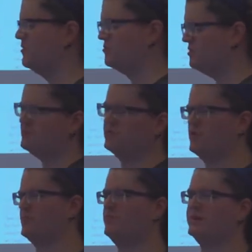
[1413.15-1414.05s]
more Drupal in
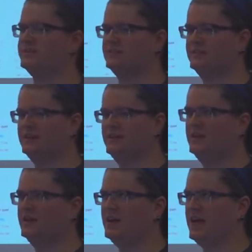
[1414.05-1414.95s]
WordPress.
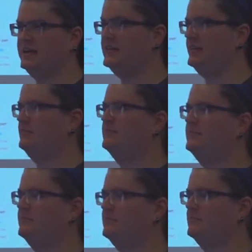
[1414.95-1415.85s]
And he did,
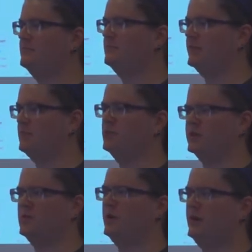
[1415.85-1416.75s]
like
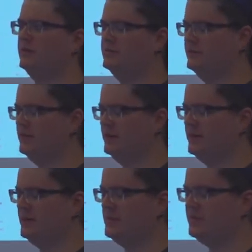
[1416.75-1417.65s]
really well.
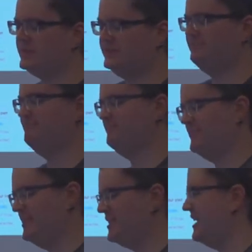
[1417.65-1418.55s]
But
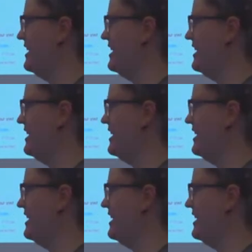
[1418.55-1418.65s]
it's kind